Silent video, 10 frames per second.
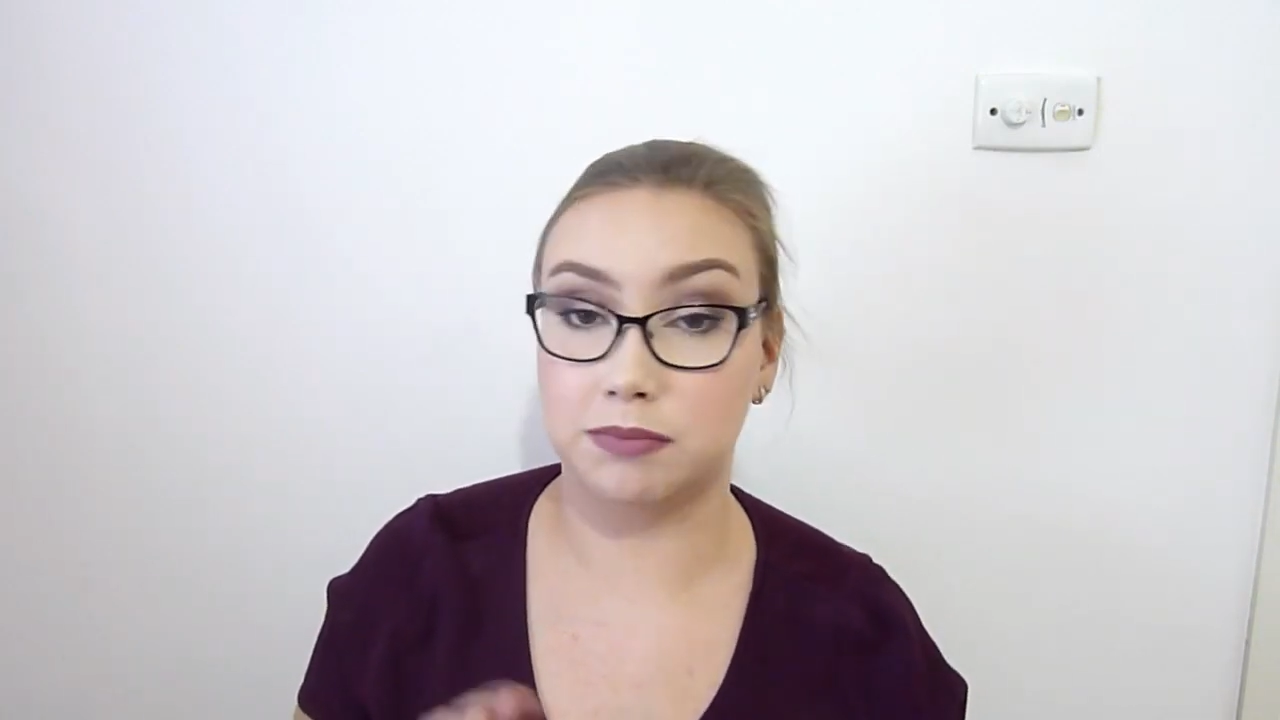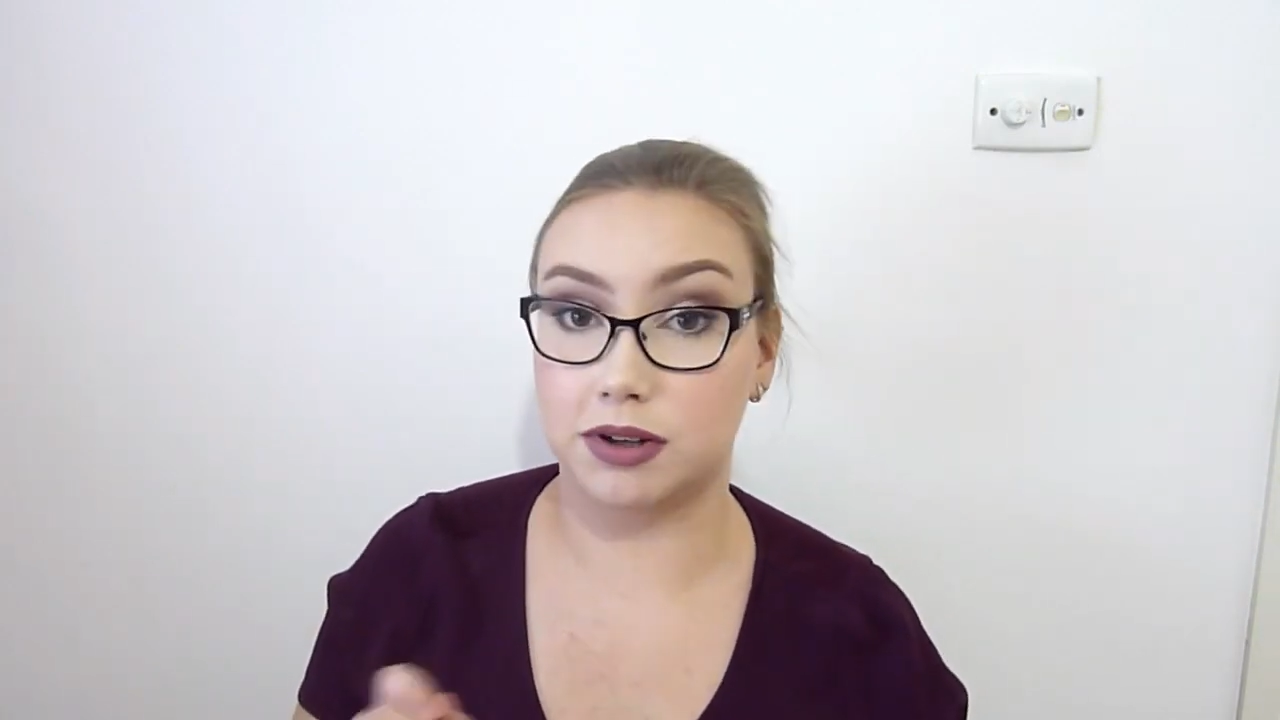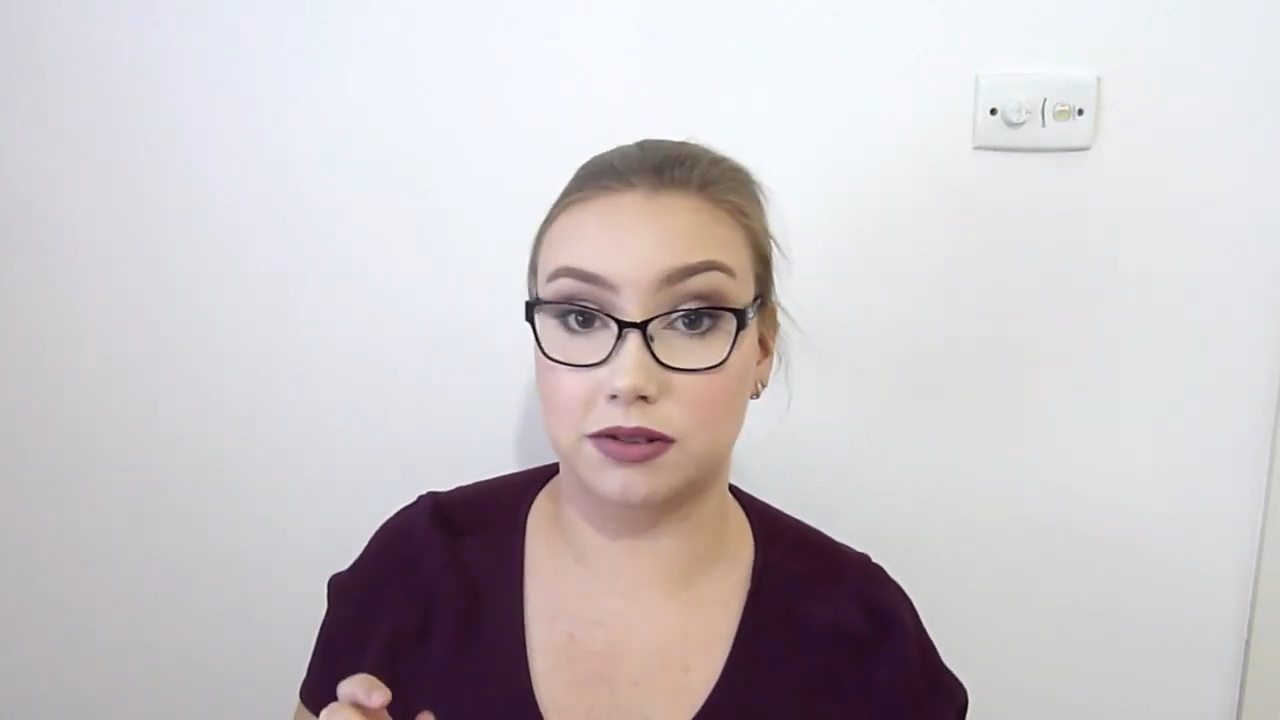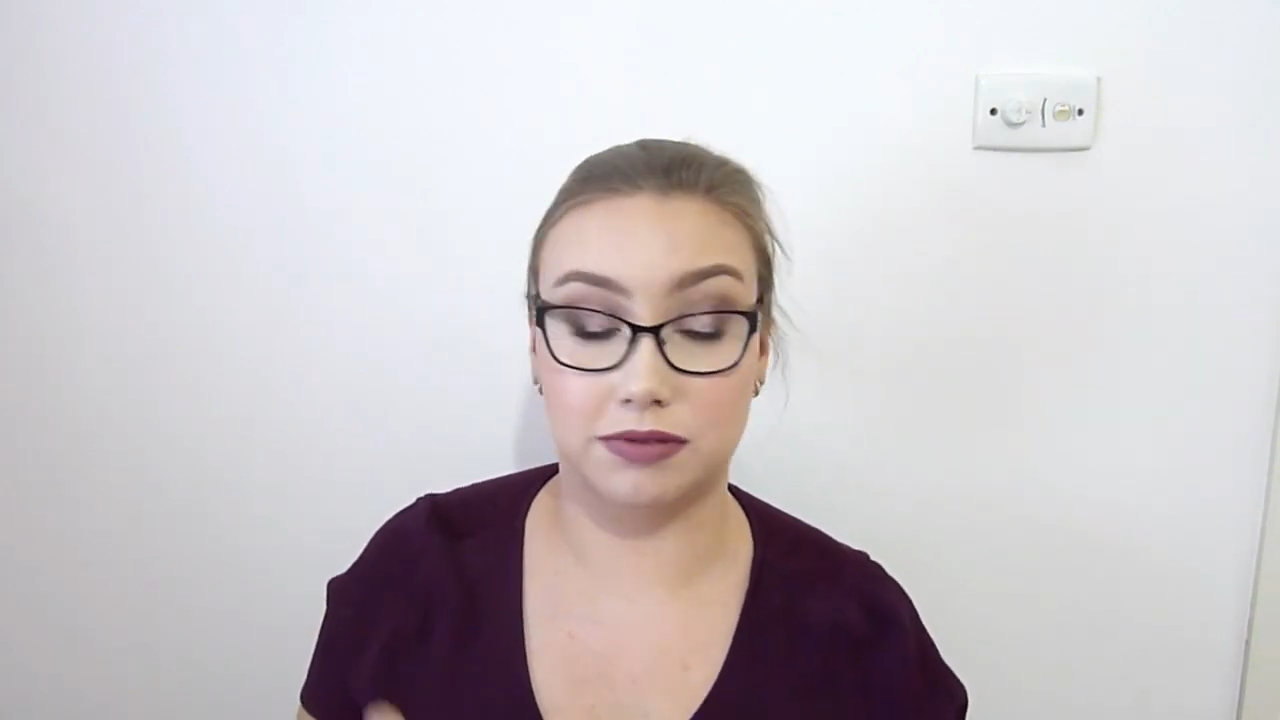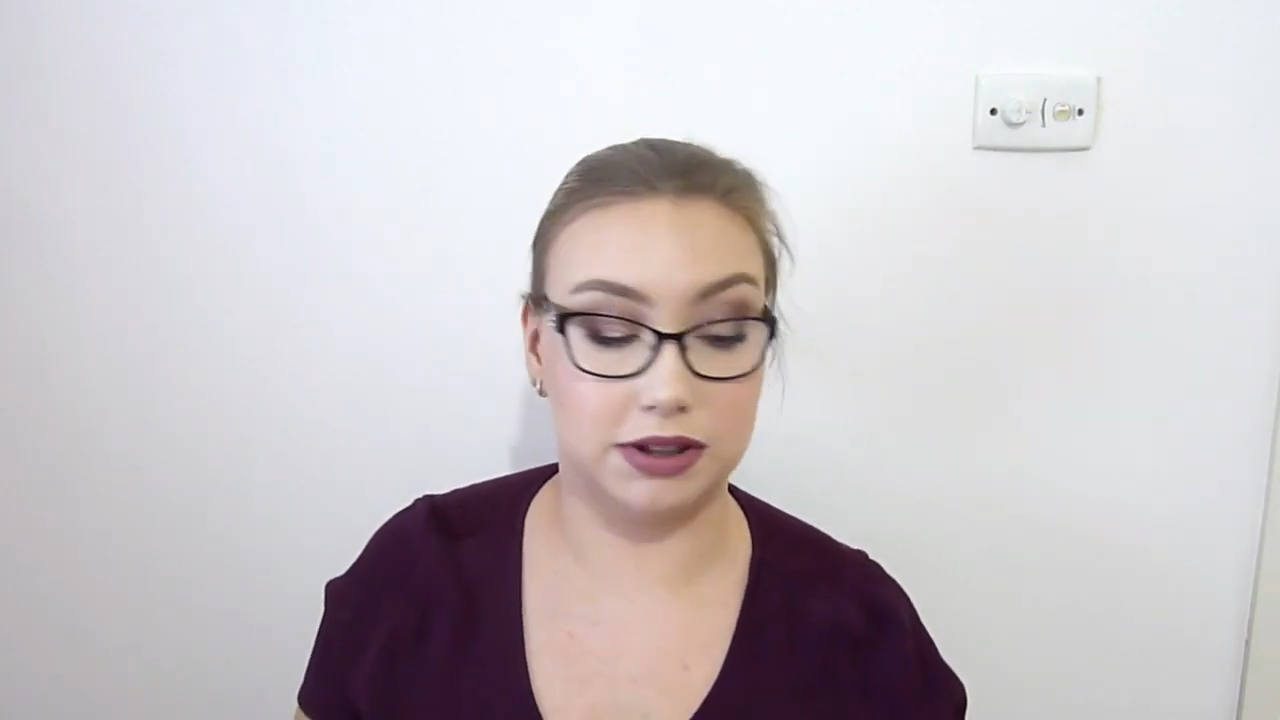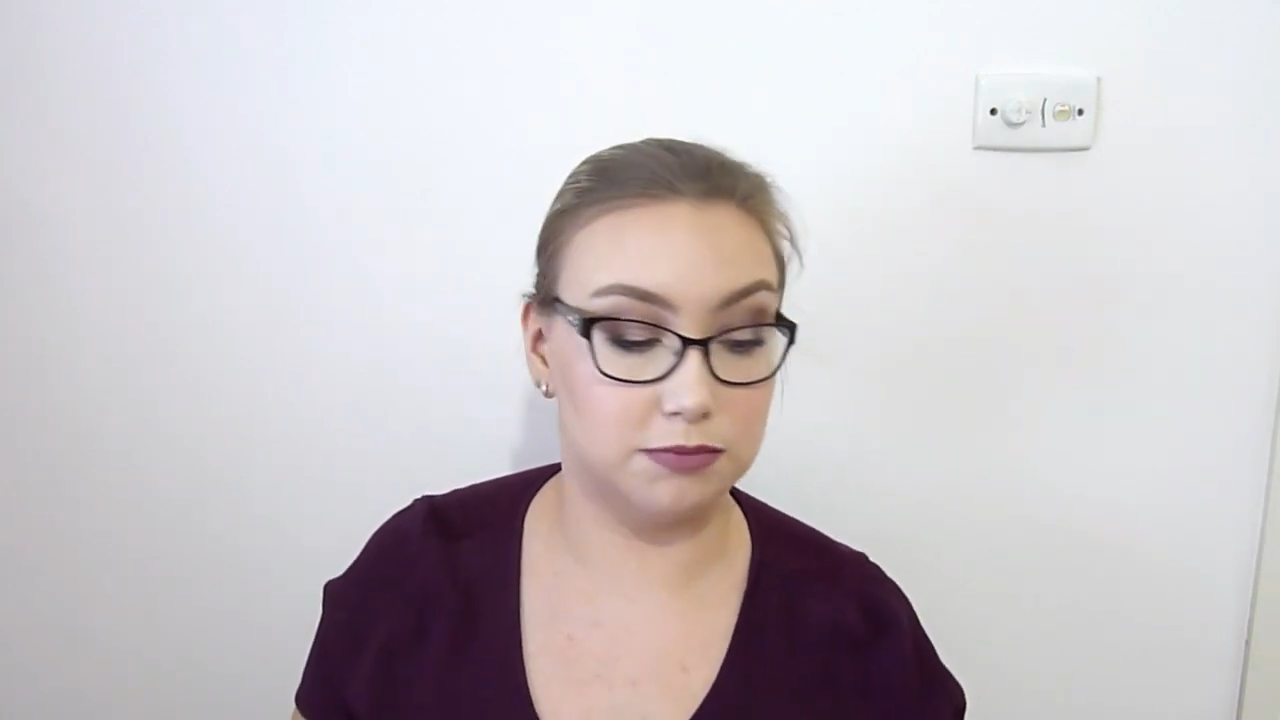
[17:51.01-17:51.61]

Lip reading: but it's really